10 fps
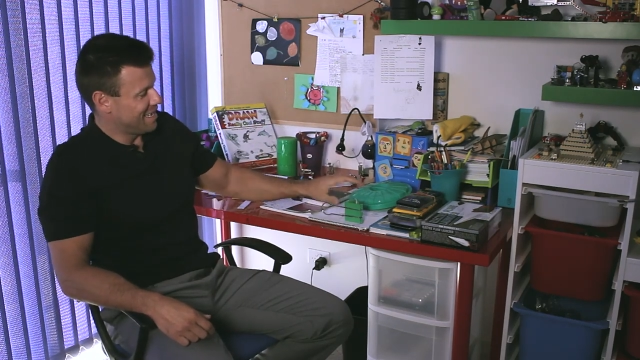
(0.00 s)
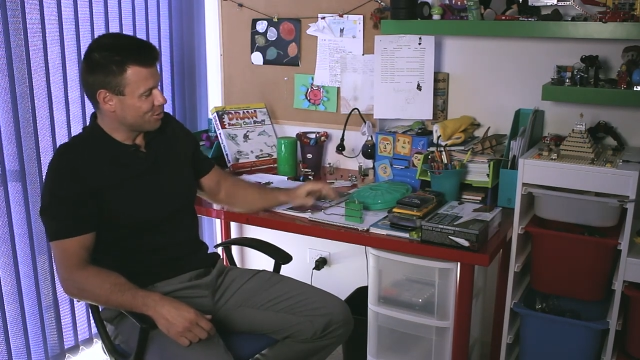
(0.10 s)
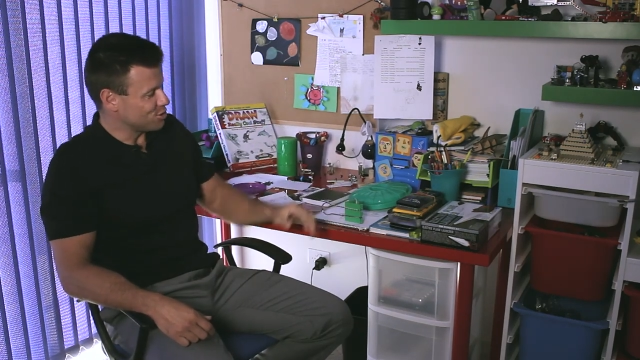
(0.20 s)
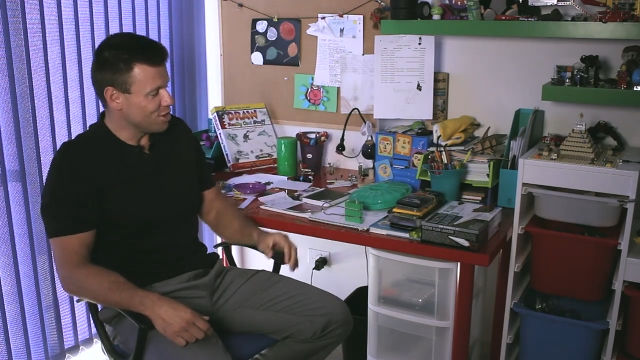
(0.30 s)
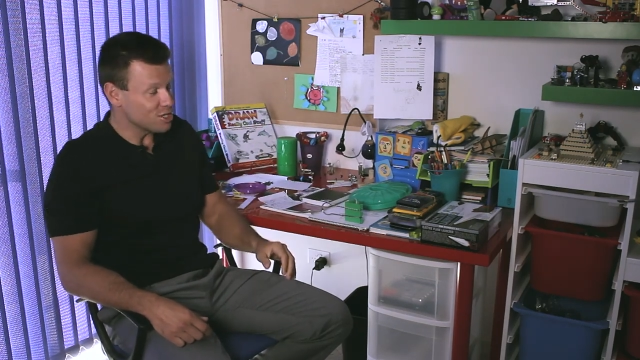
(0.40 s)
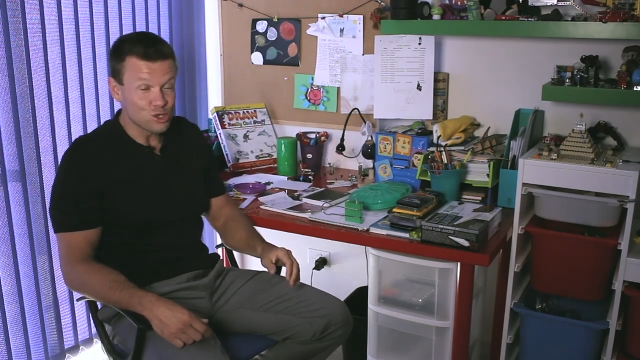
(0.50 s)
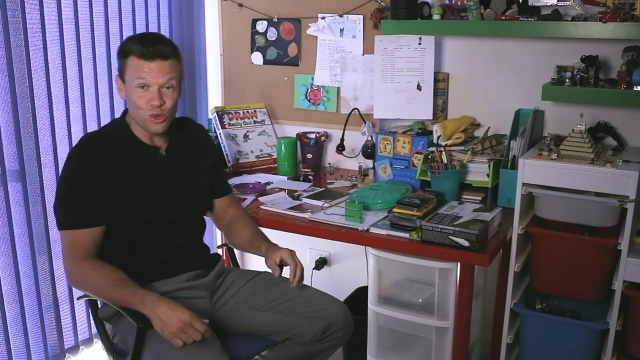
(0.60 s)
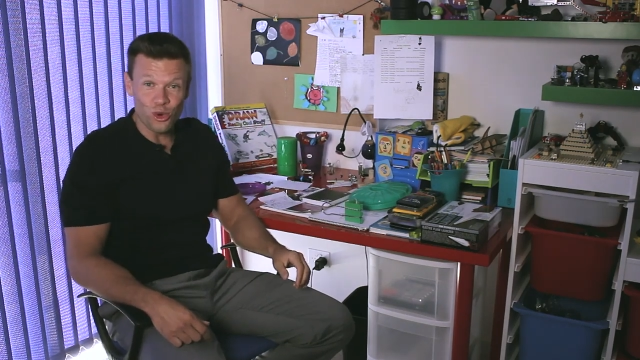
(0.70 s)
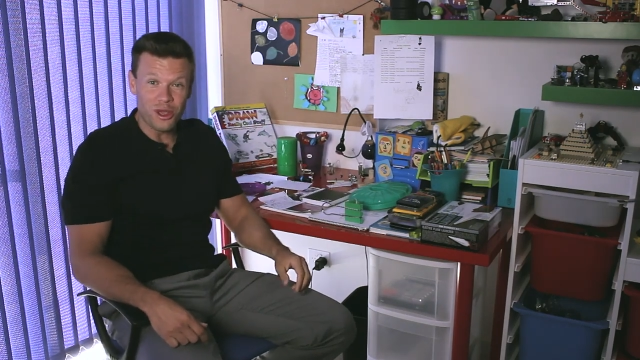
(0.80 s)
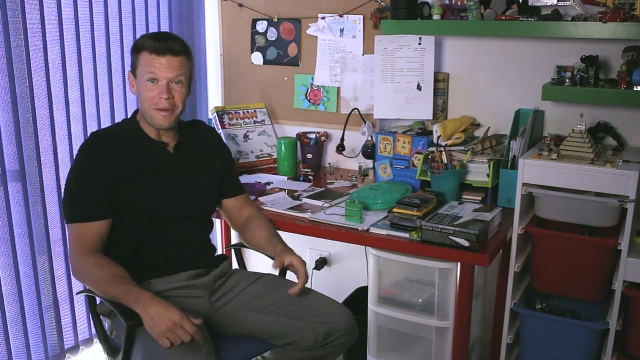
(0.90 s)
I'll tell you a
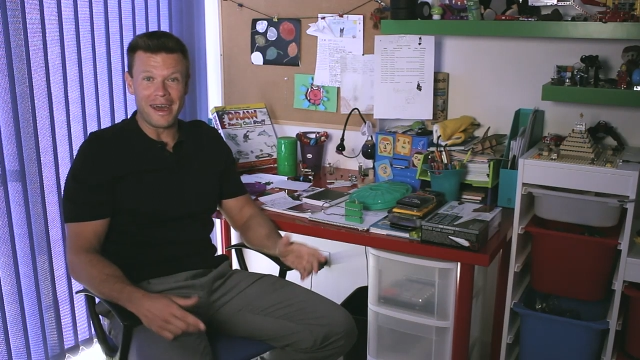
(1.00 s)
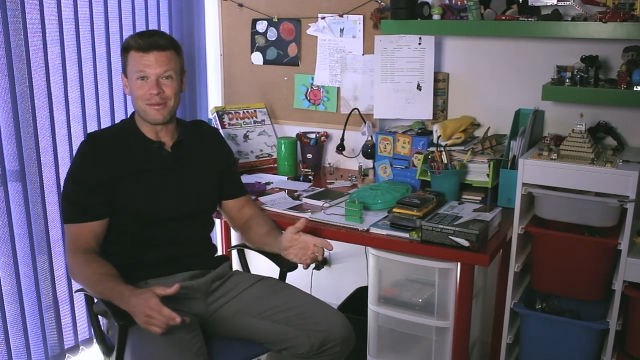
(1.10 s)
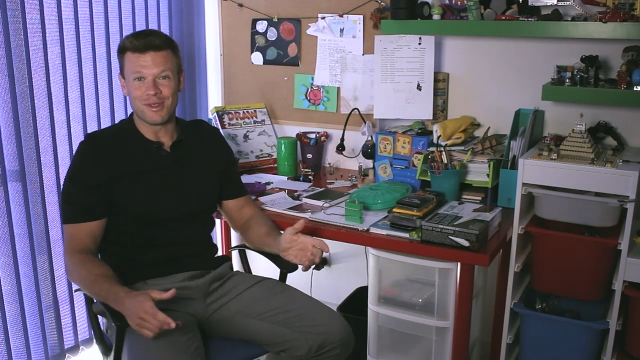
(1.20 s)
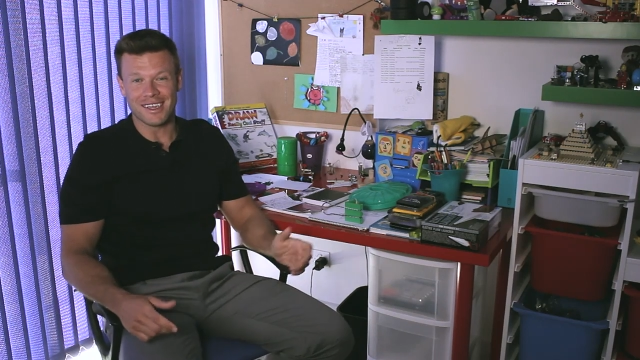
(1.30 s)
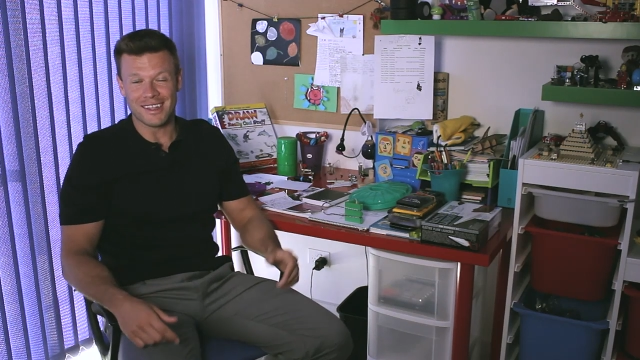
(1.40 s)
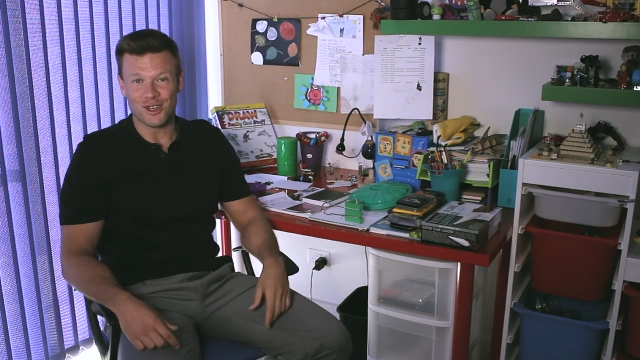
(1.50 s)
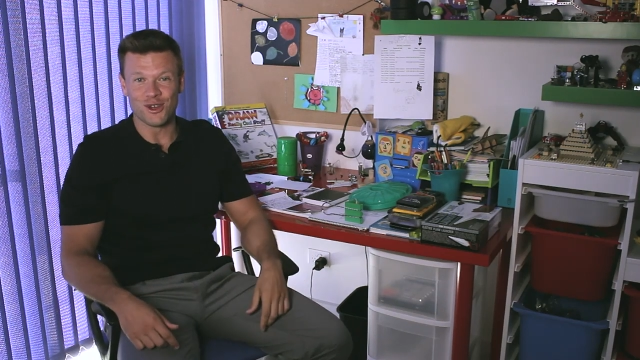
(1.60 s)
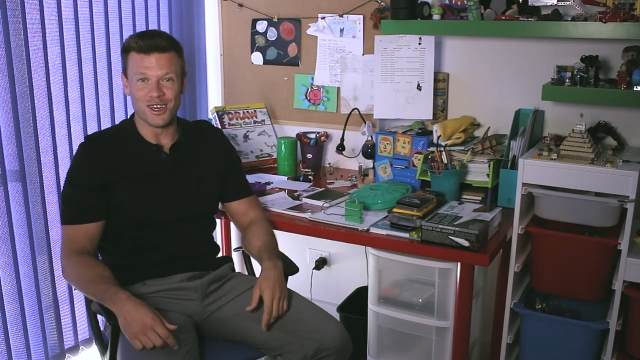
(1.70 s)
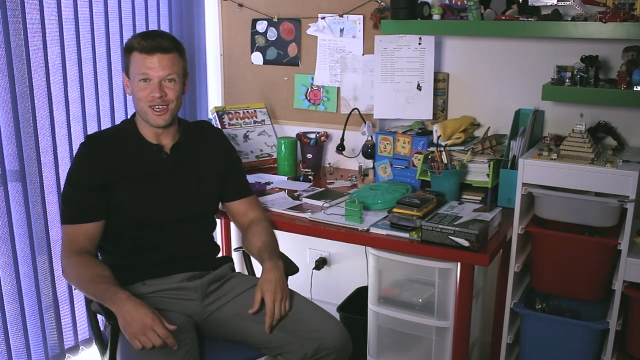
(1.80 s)
story about him that I think you're going